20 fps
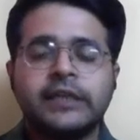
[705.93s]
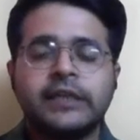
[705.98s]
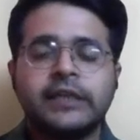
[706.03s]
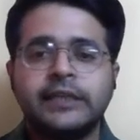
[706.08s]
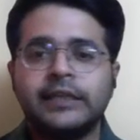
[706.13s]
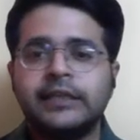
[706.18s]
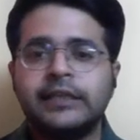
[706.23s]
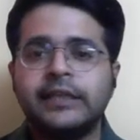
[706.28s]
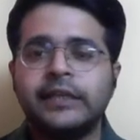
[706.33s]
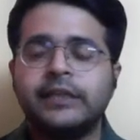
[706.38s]

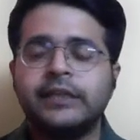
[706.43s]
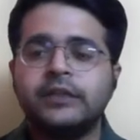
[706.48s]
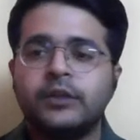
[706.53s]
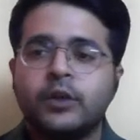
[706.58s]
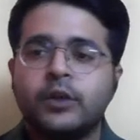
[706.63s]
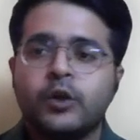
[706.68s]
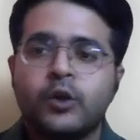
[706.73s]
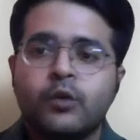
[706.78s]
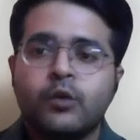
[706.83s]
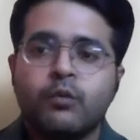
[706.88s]
In delete,
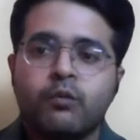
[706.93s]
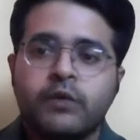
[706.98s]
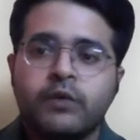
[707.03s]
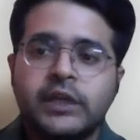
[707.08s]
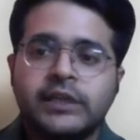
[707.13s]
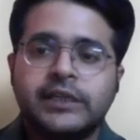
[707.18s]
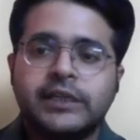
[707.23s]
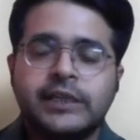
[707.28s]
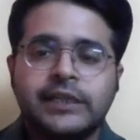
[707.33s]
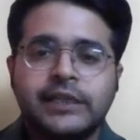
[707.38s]

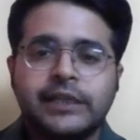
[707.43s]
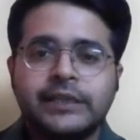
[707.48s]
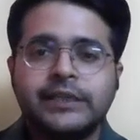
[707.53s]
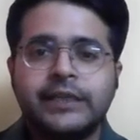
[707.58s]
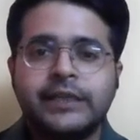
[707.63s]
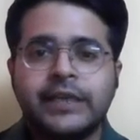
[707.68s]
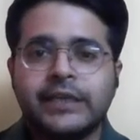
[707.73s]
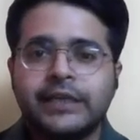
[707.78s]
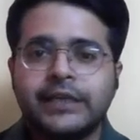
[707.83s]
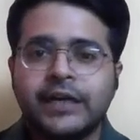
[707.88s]
we
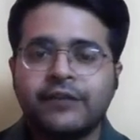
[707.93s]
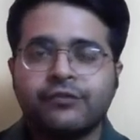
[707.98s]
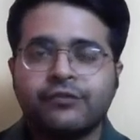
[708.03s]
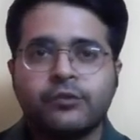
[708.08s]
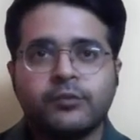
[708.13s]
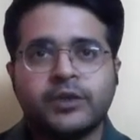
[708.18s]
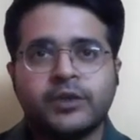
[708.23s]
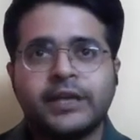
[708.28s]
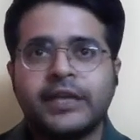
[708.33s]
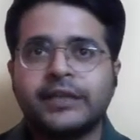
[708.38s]
delete data
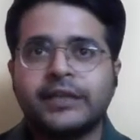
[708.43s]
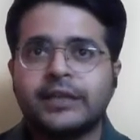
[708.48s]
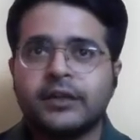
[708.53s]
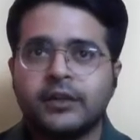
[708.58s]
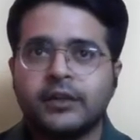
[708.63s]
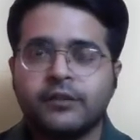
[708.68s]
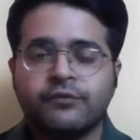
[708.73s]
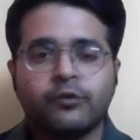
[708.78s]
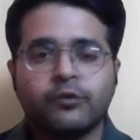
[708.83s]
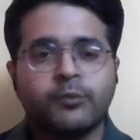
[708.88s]
from a
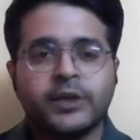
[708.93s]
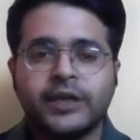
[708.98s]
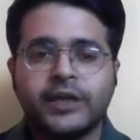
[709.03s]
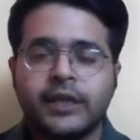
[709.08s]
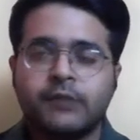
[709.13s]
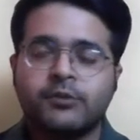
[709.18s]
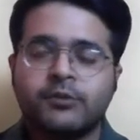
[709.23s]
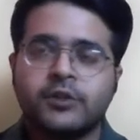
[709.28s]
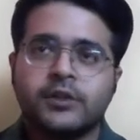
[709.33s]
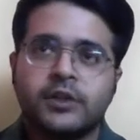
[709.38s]
data from a
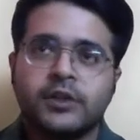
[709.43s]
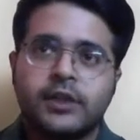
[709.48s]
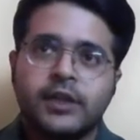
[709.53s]
table.